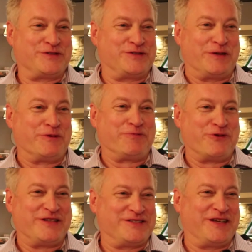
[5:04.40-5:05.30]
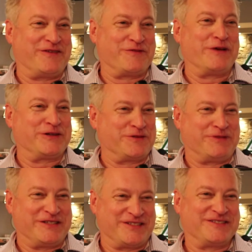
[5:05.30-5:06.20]
it's double points day for medical
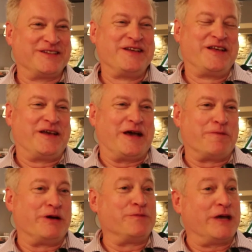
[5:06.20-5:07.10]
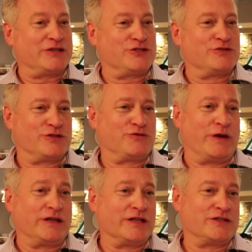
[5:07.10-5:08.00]
patients. But Massachusetts
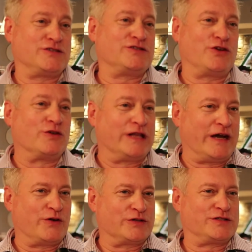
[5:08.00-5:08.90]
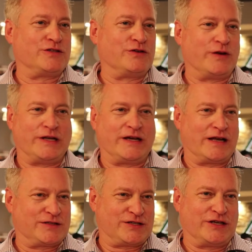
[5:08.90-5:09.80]
regulations don't allow us to do any
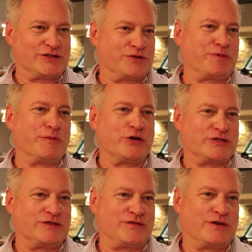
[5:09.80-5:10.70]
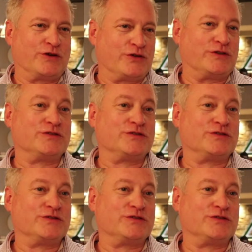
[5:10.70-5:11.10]
kind of sales or promotions for adult